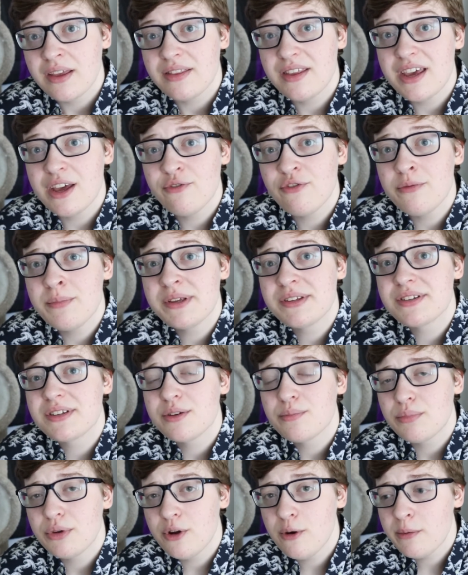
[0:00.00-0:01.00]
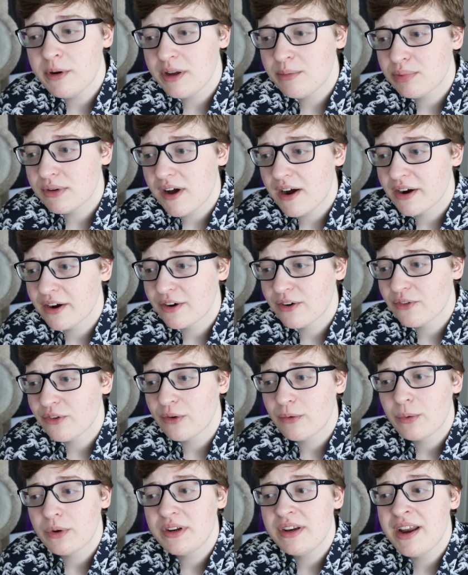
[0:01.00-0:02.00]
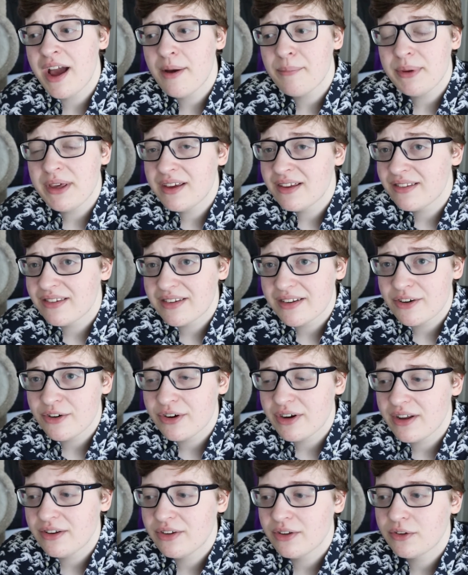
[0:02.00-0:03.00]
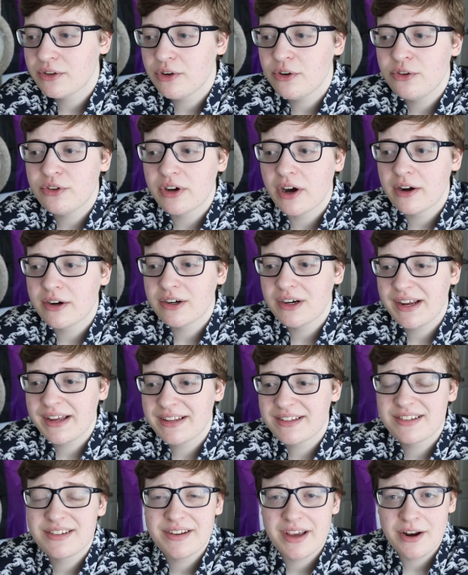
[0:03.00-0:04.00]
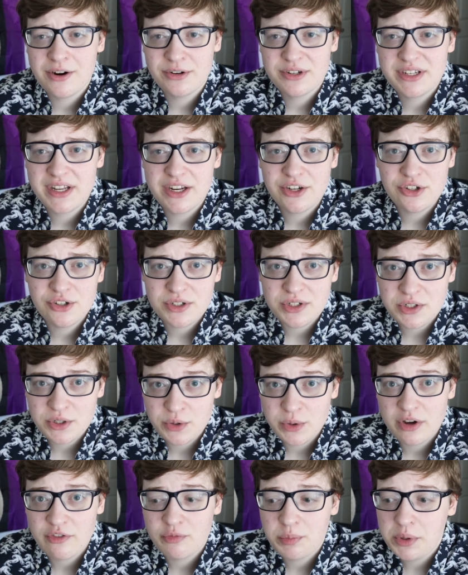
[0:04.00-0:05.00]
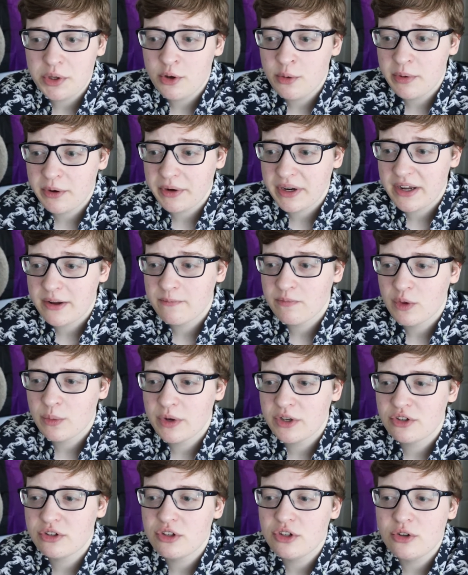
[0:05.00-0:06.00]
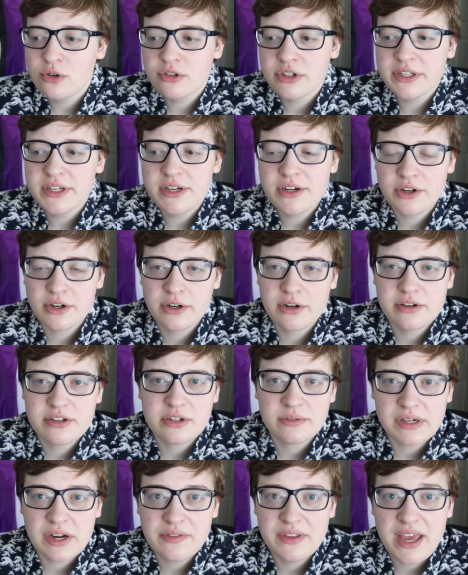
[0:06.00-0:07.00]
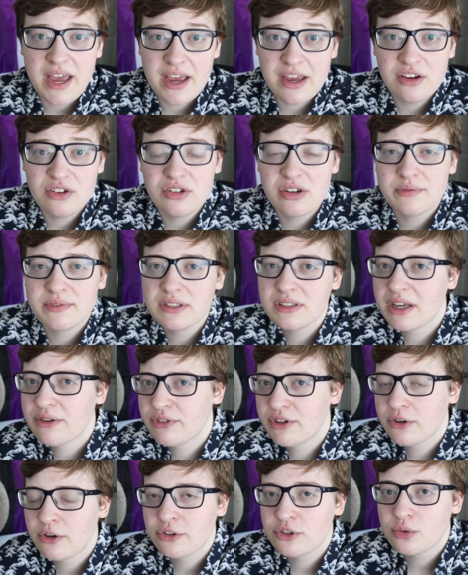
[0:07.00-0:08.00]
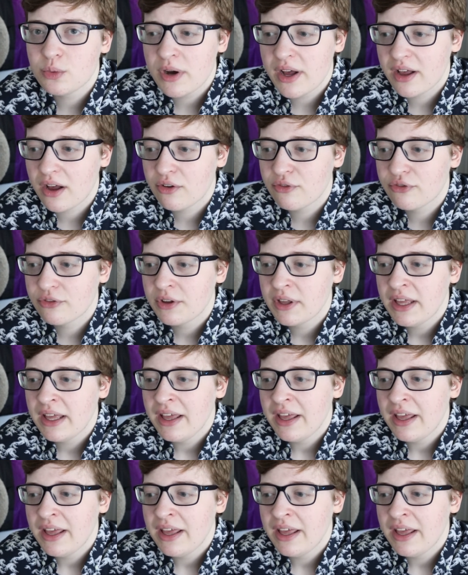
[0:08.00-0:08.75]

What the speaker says: The infamous puberty blockers would not be considered until your daughter hits Tanner stage 2 of puberty, which usually occurs around the age of 11 or 12.